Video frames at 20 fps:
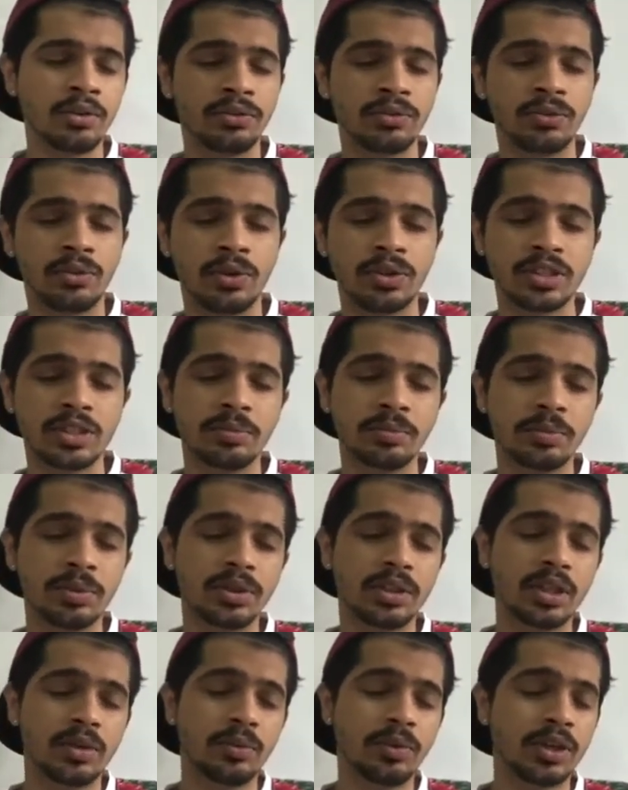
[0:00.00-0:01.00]
for example,
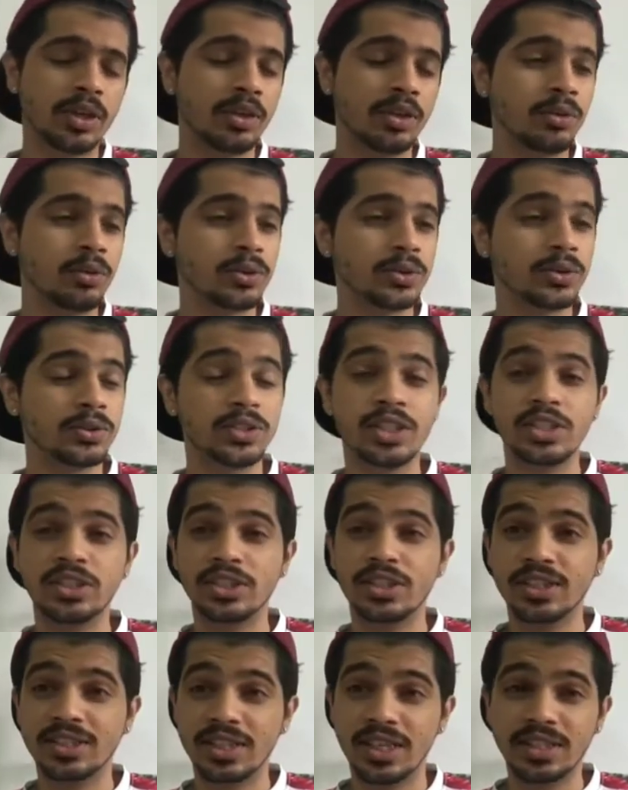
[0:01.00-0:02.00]
that we can also change
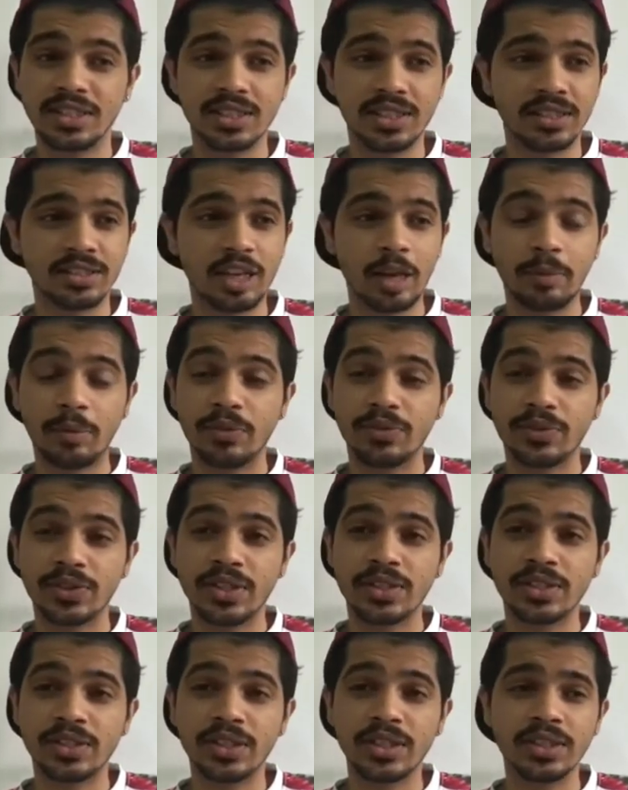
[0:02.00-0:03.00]
the sensors, type of
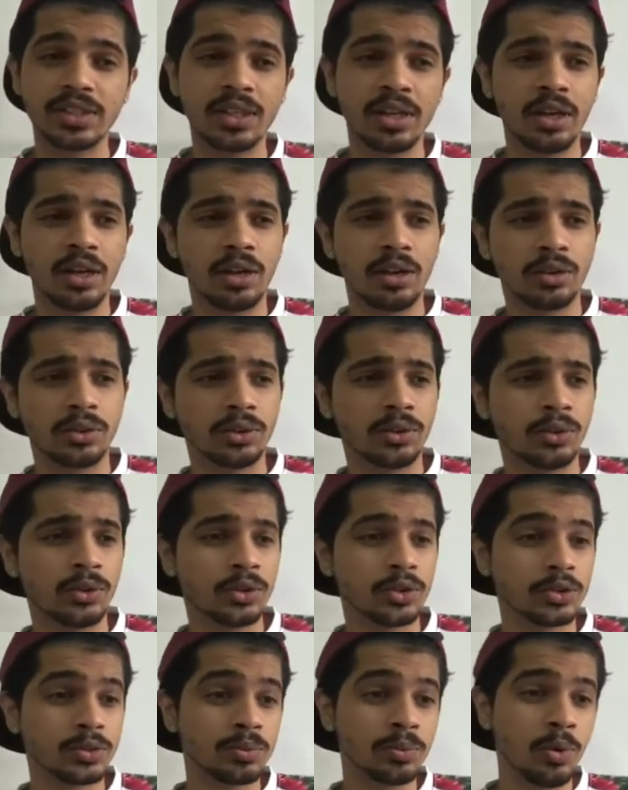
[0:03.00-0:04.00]
sensors, to
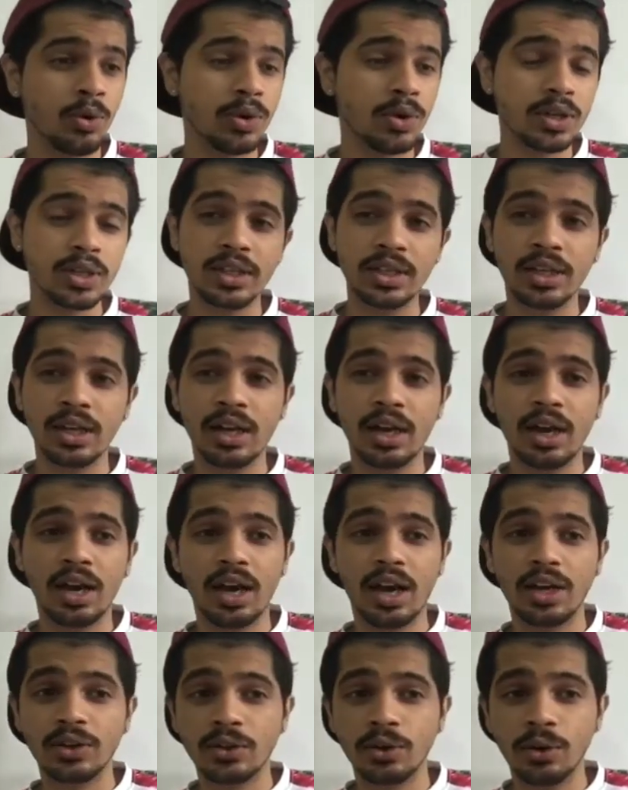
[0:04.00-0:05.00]
smoke,
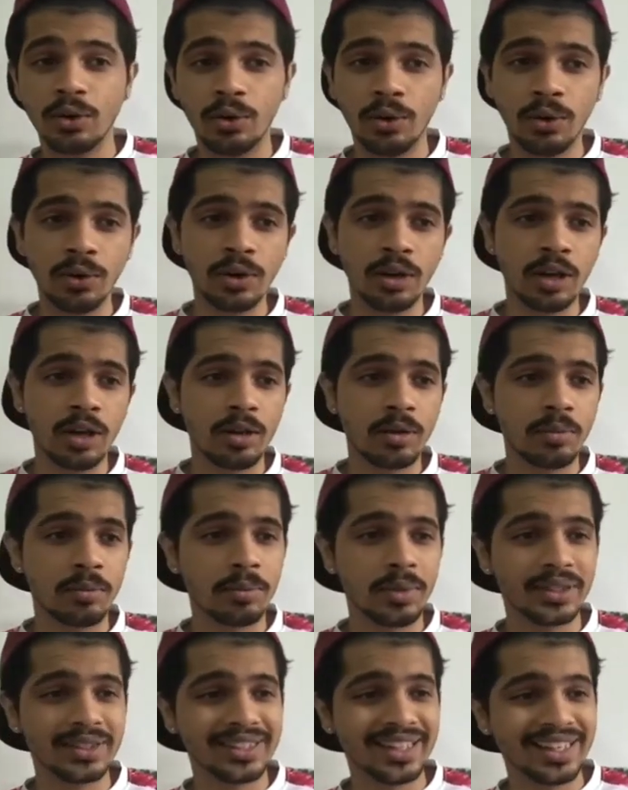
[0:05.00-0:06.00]
alcohol,
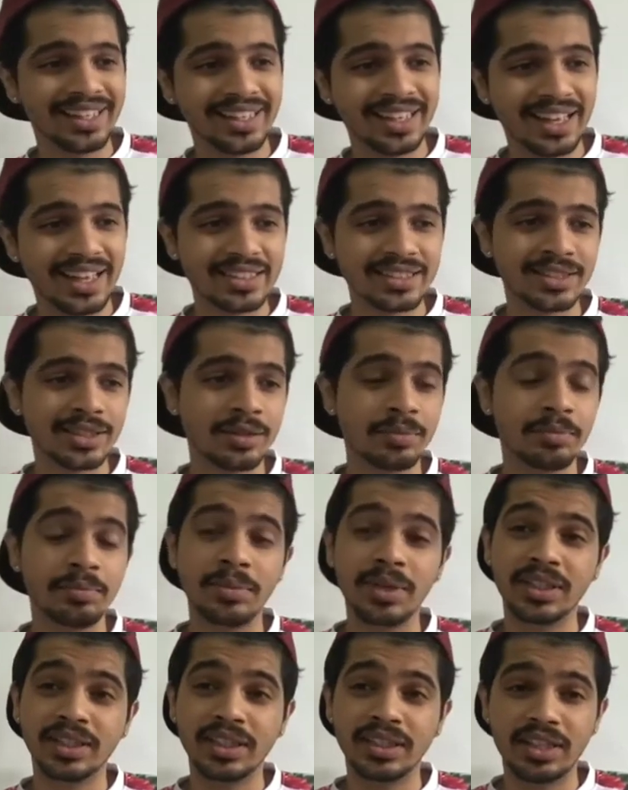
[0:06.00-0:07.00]
methane gas,
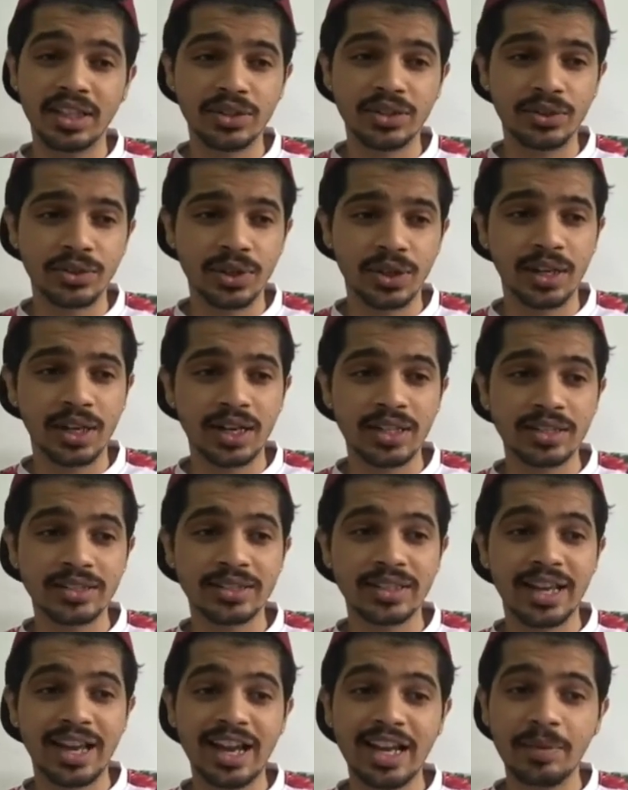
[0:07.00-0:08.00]
methane natural gas,
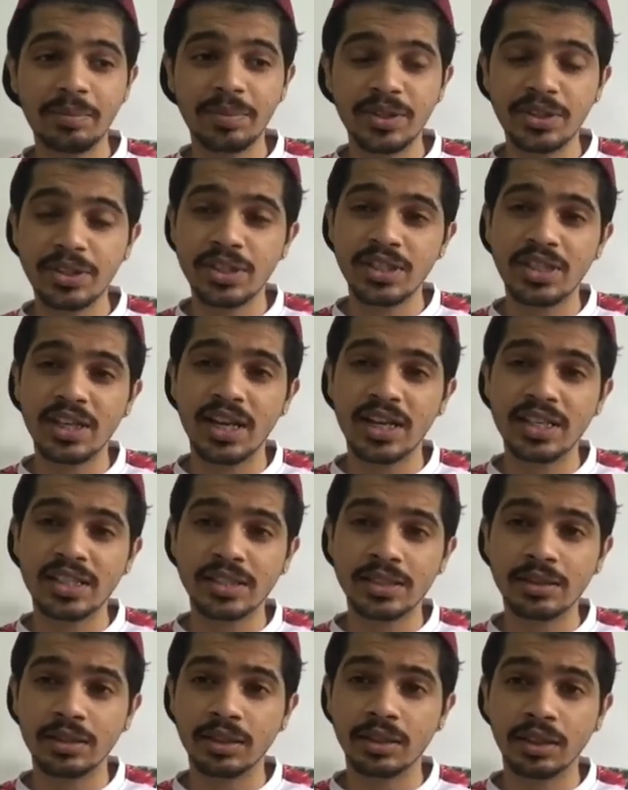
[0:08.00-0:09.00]
LPG
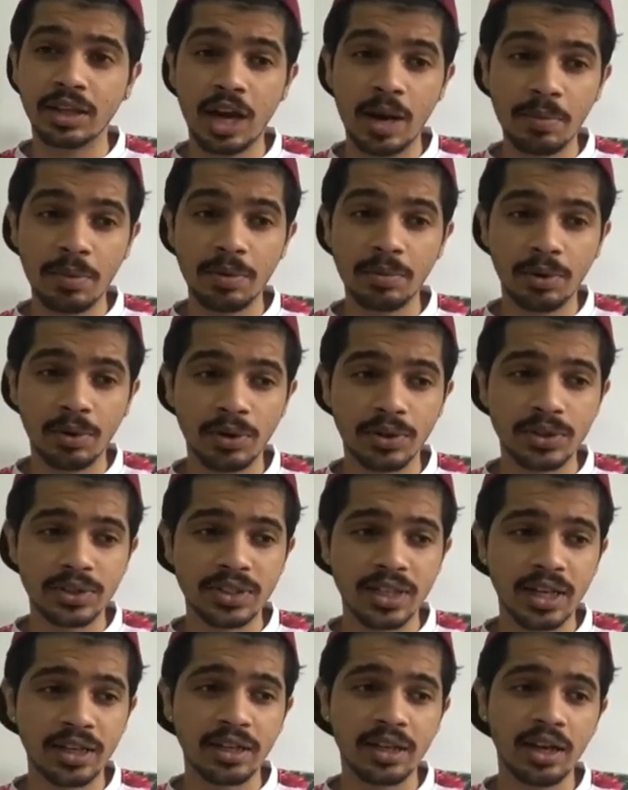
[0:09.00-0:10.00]
gas, carbon
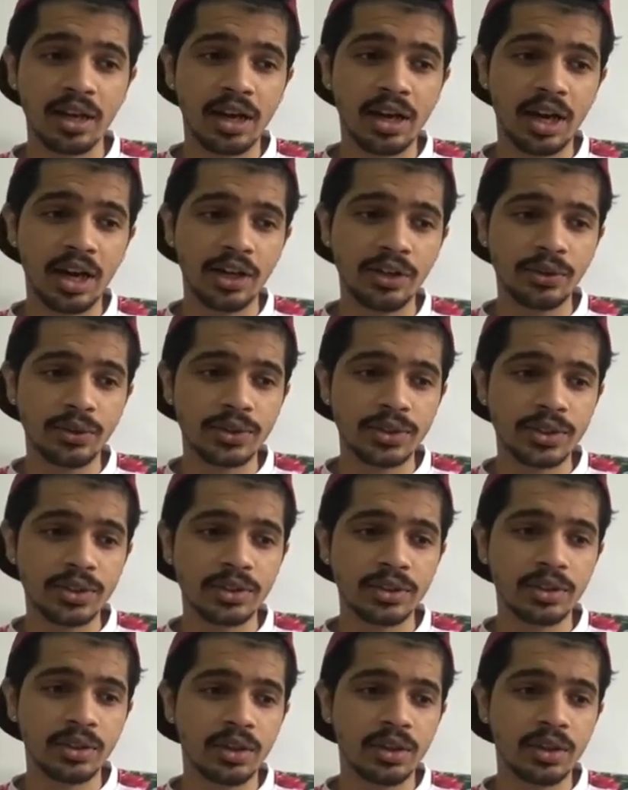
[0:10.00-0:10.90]
monoxide, hydrogen,